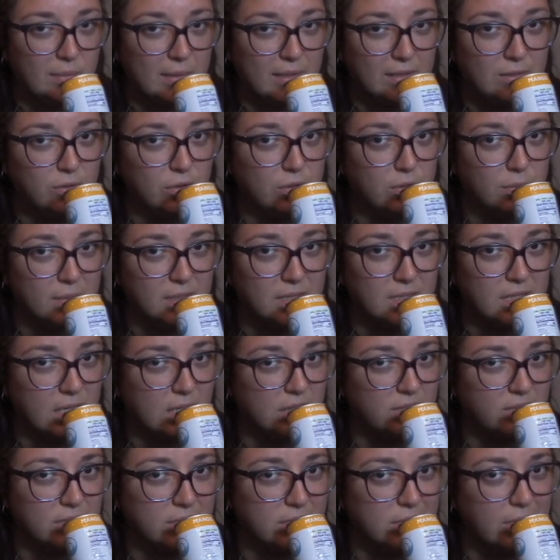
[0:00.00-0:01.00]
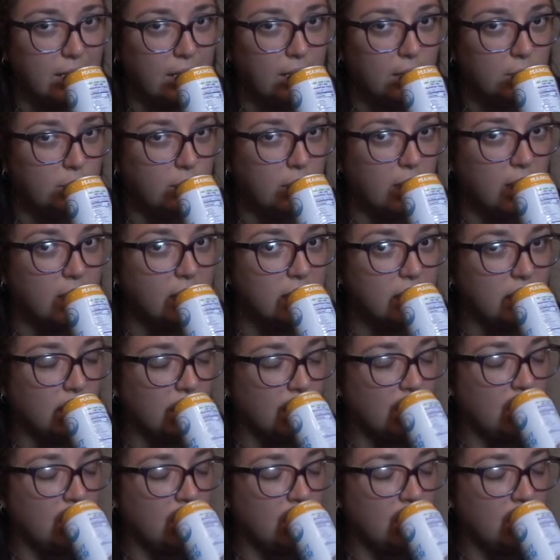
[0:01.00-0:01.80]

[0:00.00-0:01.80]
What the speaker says: I told him he's out of his damn mind.